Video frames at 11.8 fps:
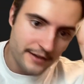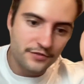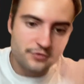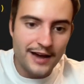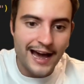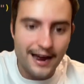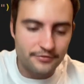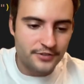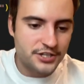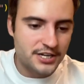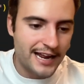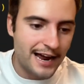if you
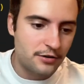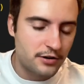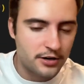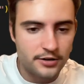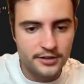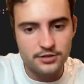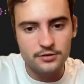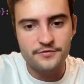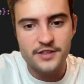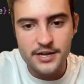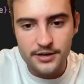average it out across all of the